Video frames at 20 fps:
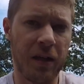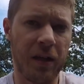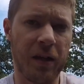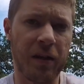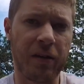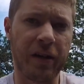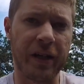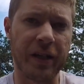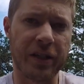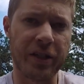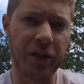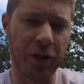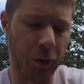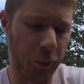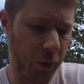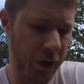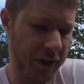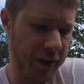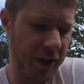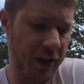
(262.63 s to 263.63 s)
Okay, so
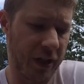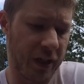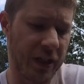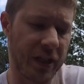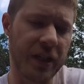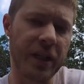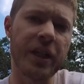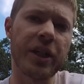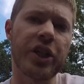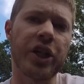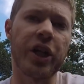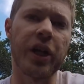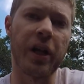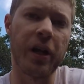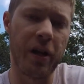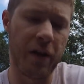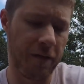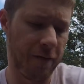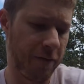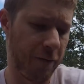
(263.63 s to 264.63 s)
with an extension
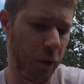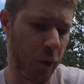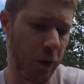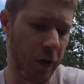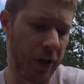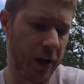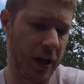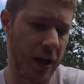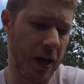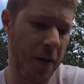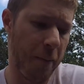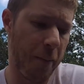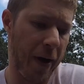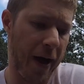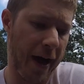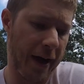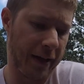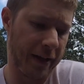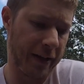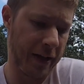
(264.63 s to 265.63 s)
for the
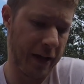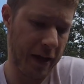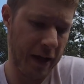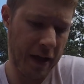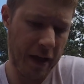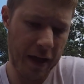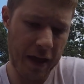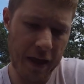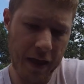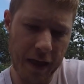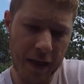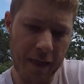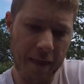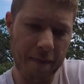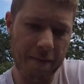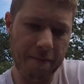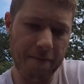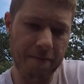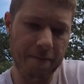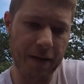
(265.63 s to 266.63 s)
impact,
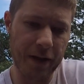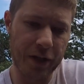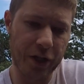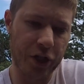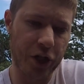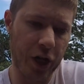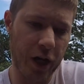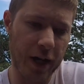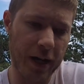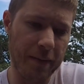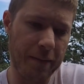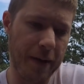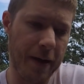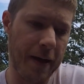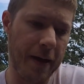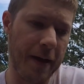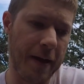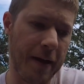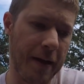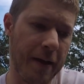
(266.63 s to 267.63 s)
this job,
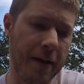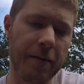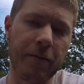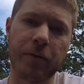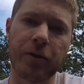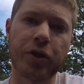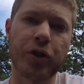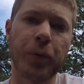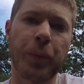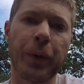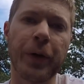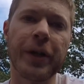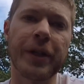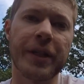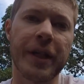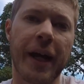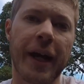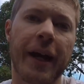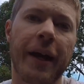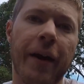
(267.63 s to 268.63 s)
super
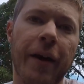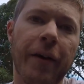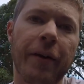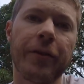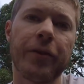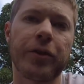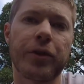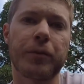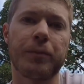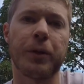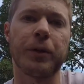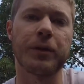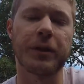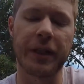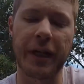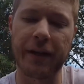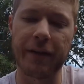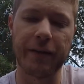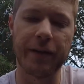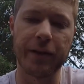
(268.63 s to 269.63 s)
easy. I got all those bolts
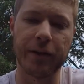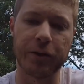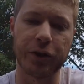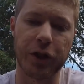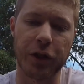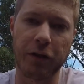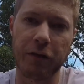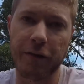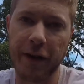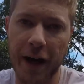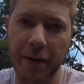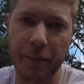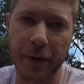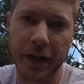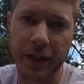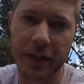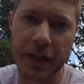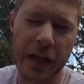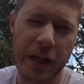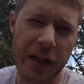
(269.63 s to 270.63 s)
out in, no joke, 5
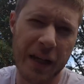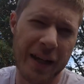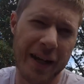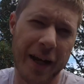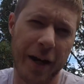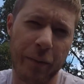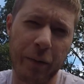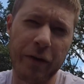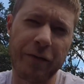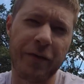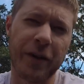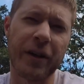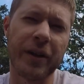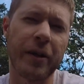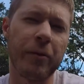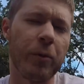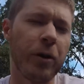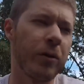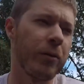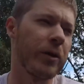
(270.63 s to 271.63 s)
minutes. Now to be fair,
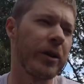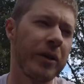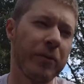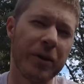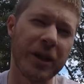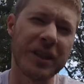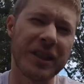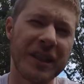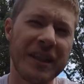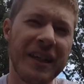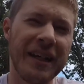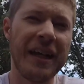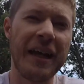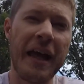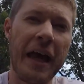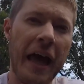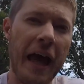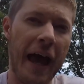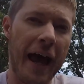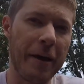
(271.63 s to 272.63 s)
they weren't really rusty.
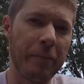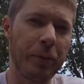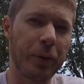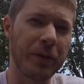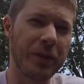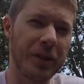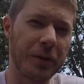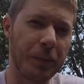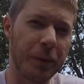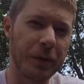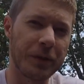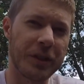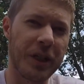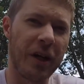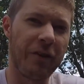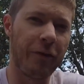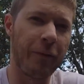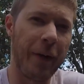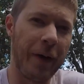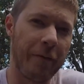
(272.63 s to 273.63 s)
I pulled these bolts
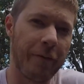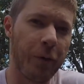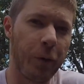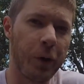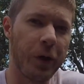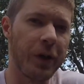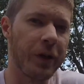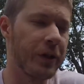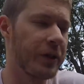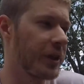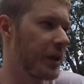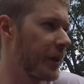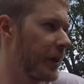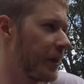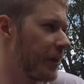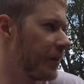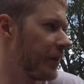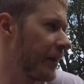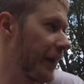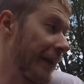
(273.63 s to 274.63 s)
off about 4 years
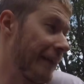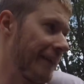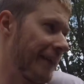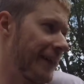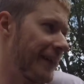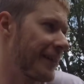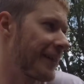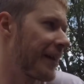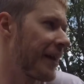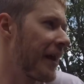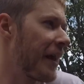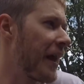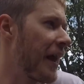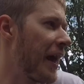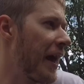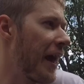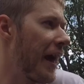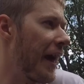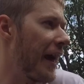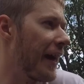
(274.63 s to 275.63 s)
ago, at least,
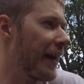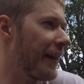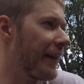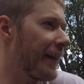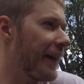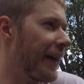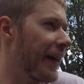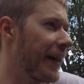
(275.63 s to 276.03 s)
and